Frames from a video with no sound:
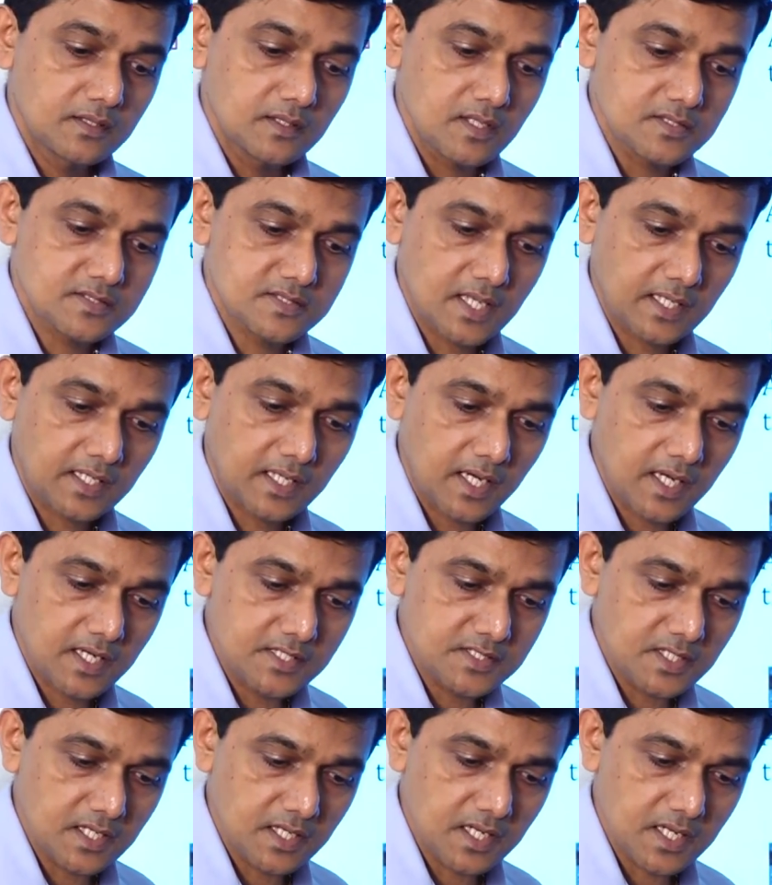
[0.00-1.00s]
The
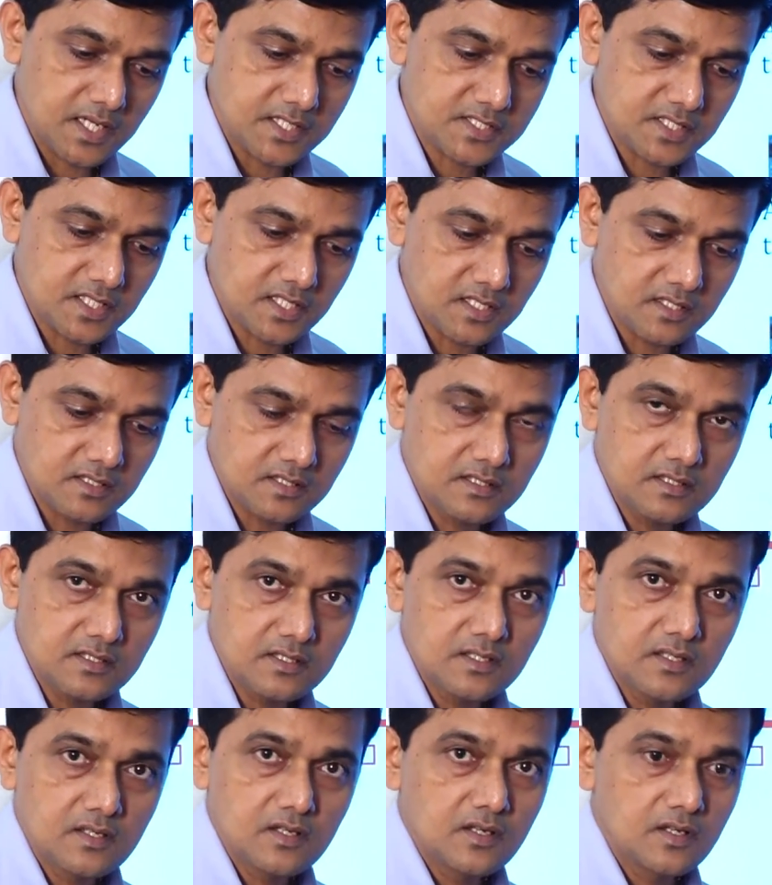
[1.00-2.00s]
second generation
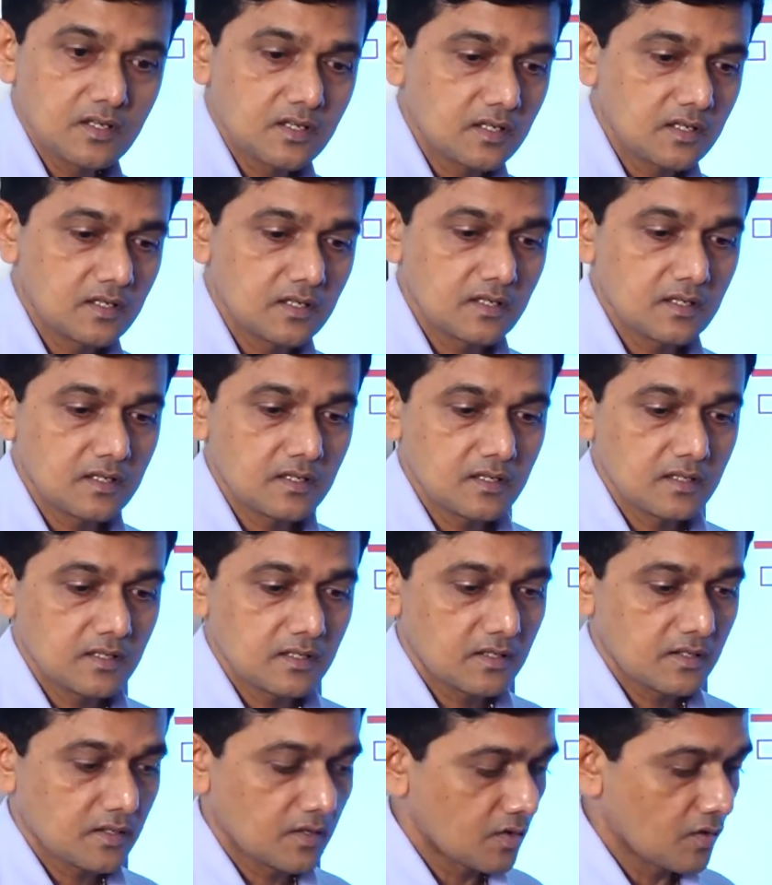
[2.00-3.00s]

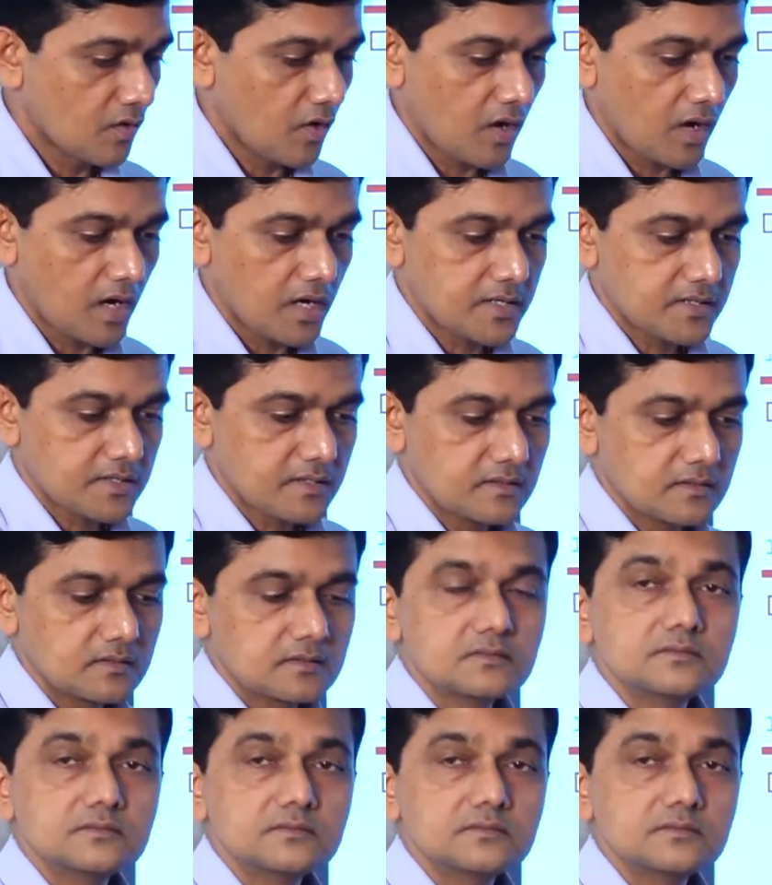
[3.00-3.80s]
got